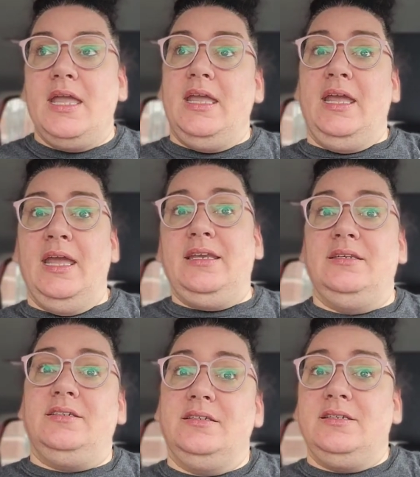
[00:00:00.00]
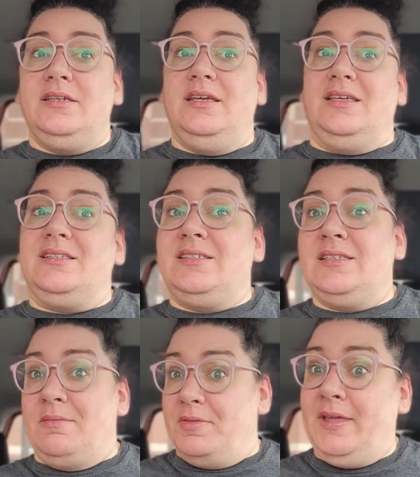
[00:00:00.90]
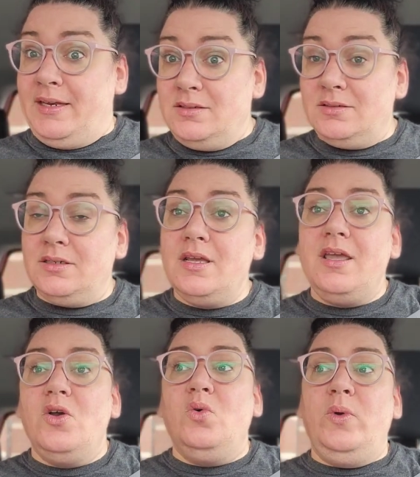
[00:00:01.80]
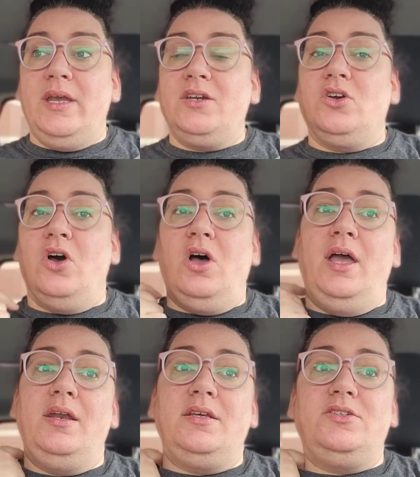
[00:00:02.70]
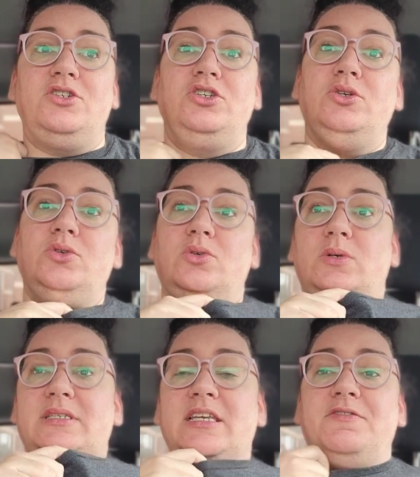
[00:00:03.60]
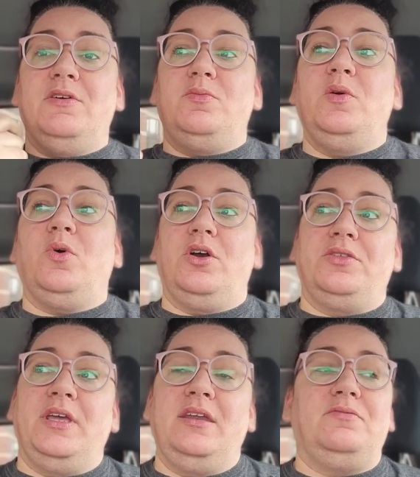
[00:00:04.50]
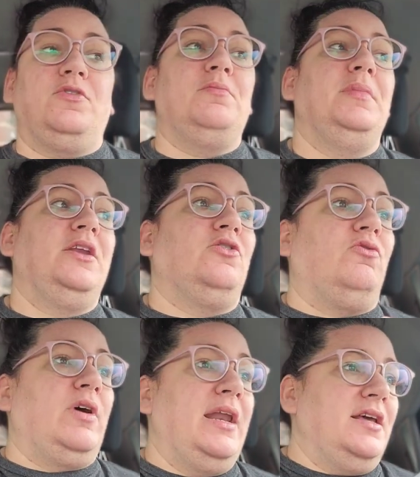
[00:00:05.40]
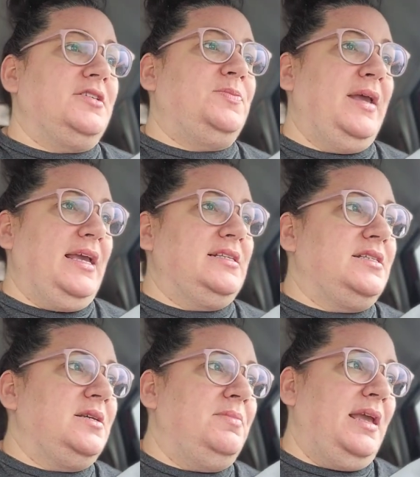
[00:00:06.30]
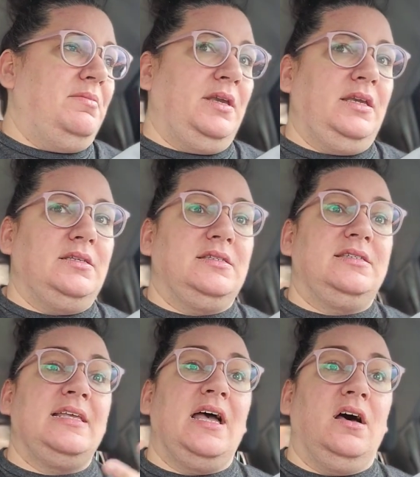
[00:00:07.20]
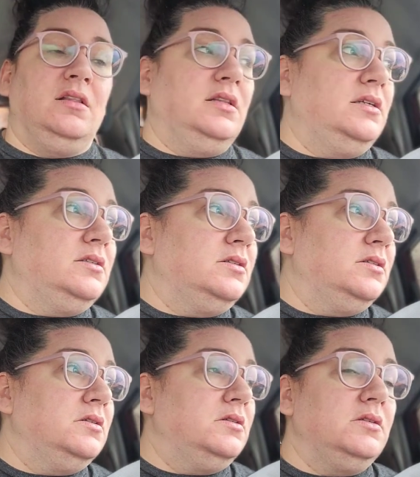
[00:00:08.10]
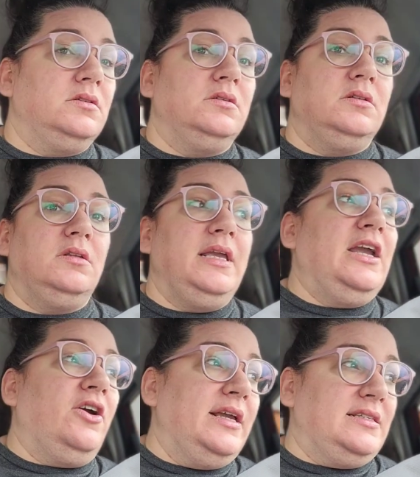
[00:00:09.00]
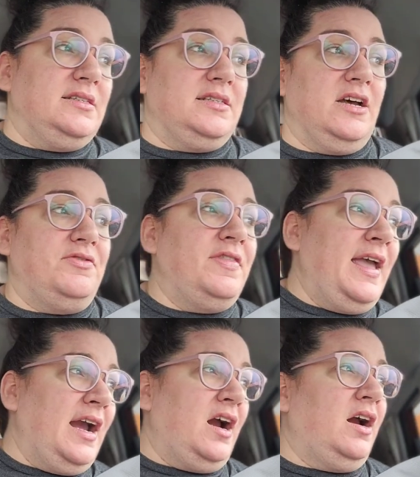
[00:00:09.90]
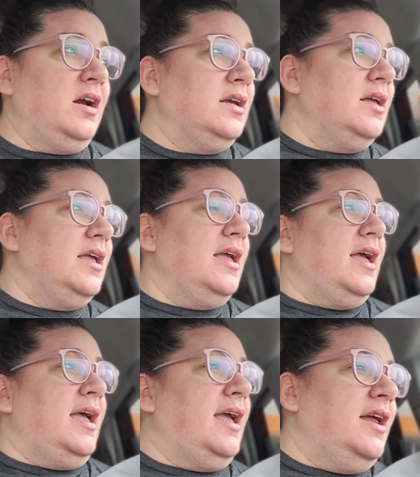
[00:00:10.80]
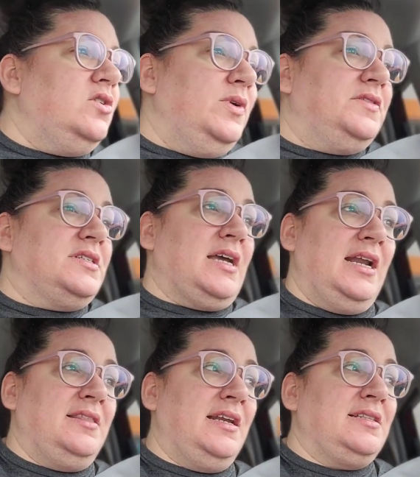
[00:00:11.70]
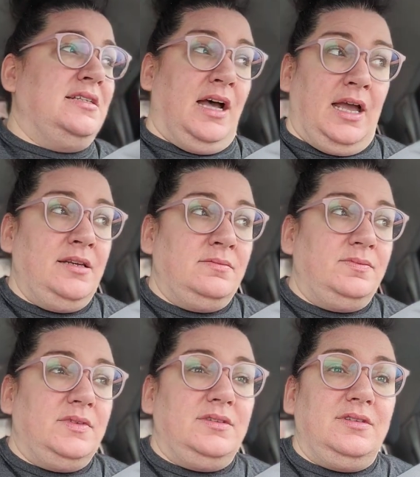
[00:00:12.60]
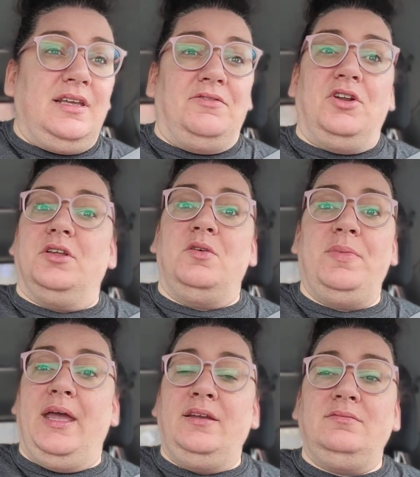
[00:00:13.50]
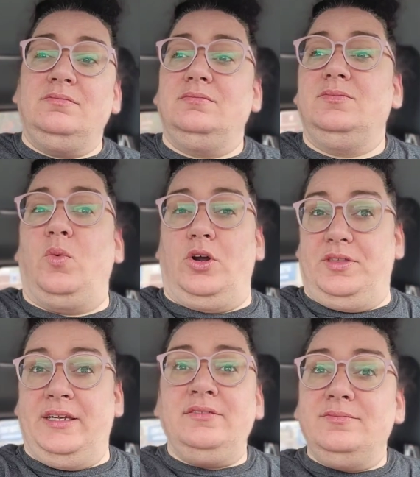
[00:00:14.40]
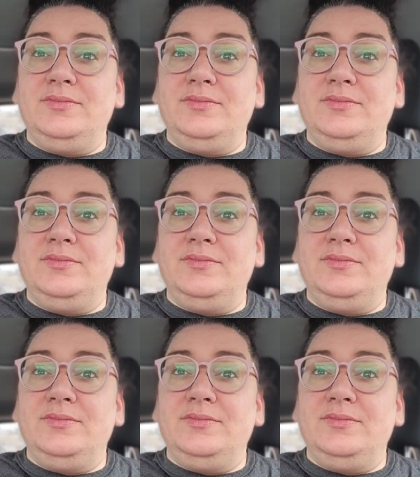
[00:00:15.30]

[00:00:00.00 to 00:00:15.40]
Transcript: It is something. We had gone to see if it would be worth it for me to rent a space to maybe sell earrings and stuff there. And we've decided that it's not even a little bit worth it.